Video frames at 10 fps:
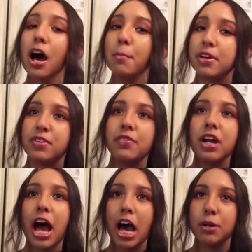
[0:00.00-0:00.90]
My
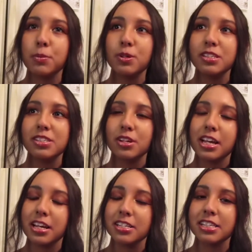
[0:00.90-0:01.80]
favorite animals
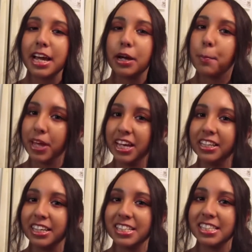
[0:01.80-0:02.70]
is like piglets.